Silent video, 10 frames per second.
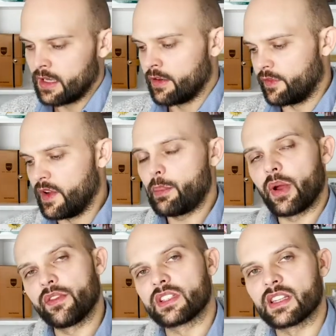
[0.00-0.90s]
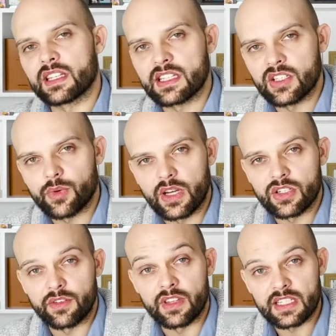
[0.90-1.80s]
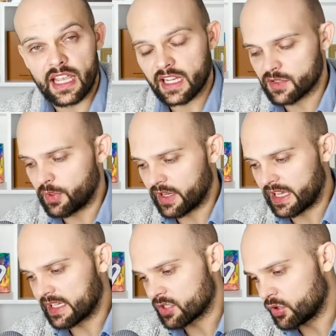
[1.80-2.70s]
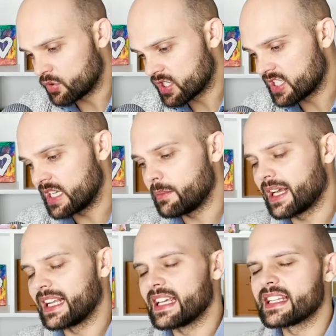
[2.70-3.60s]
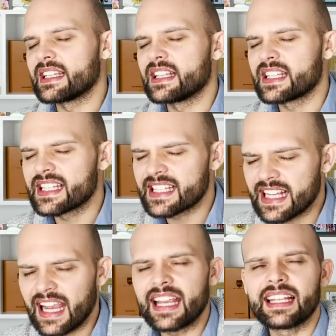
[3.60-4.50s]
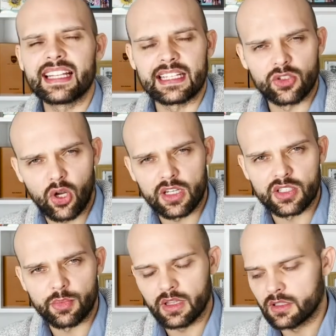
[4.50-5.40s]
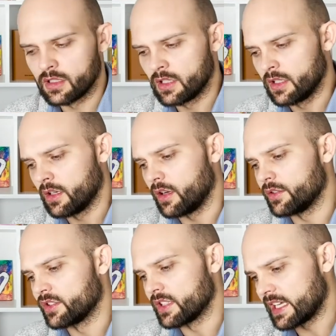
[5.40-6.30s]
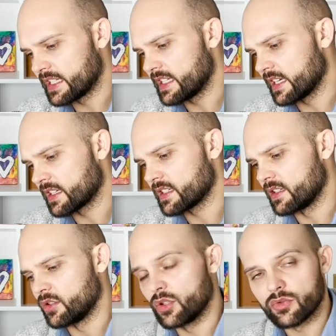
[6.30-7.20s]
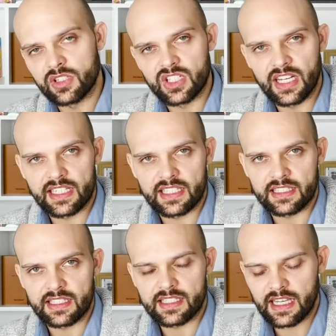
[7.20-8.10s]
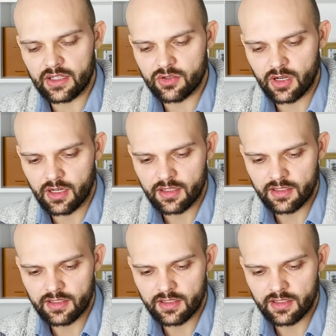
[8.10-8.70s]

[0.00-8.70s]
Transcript: Flip over to this situation of this expert guest who seemingly is insanely knowledgeable on genetics and nutrigenetics, etc.